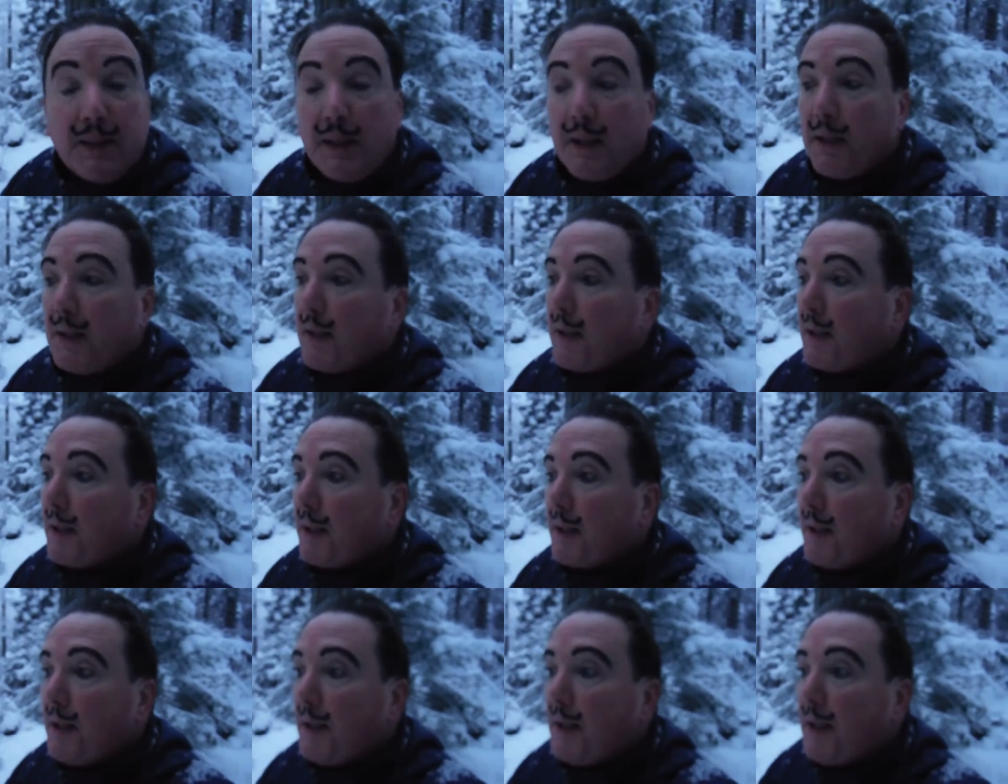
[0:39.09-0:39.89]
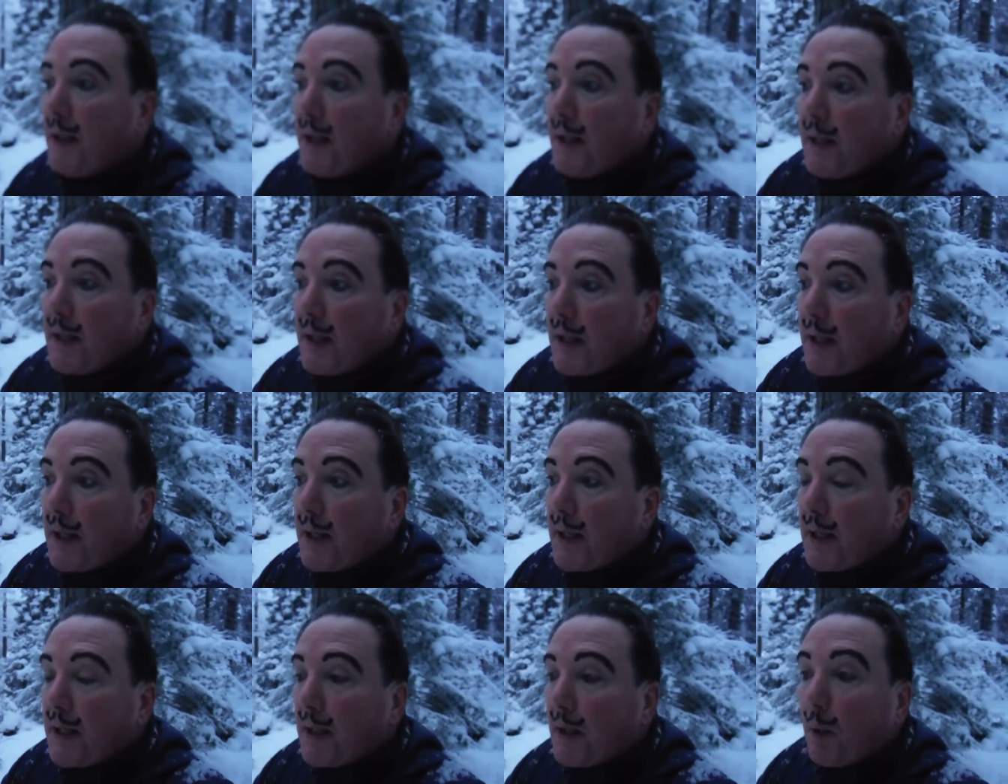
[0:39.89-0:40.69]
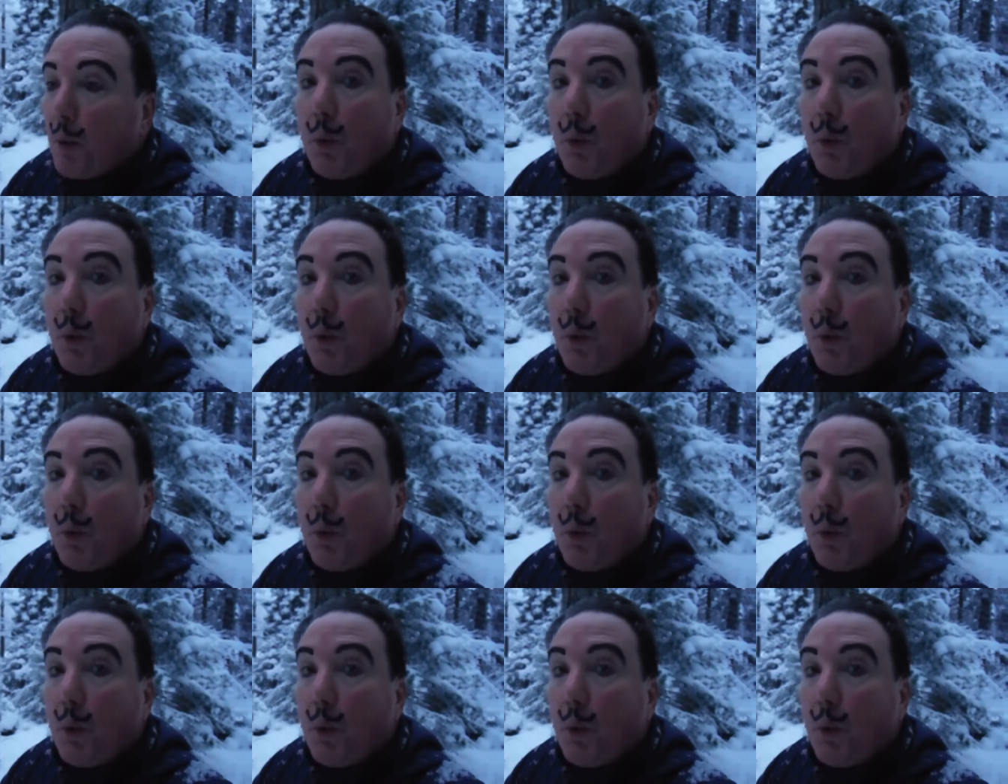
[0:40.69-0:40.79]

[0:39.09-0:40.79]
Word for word: uh, uh,